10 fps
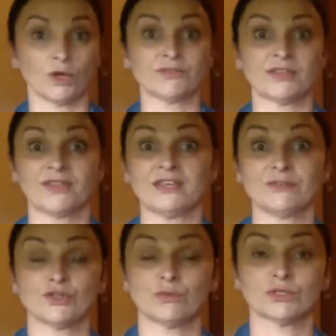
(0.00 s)
often thing
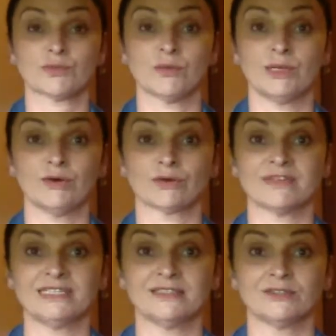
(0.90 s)
which you most probably
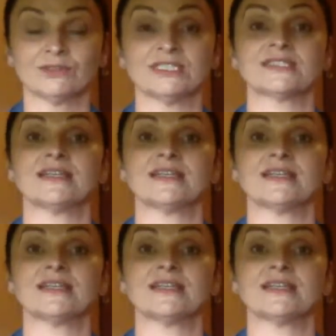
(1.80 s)
already notice,